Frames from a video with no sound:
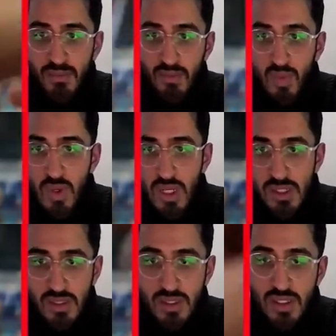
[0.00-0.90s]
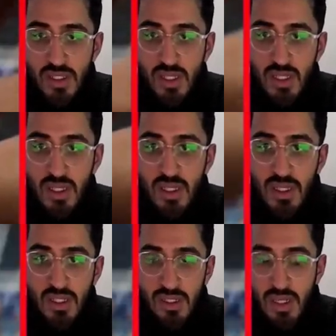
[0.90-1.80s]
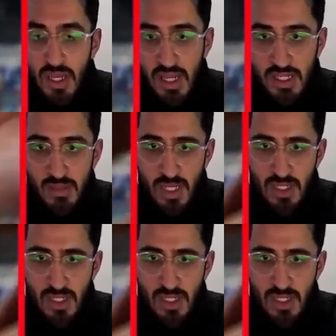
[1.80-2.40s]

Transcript: Ralts. Most,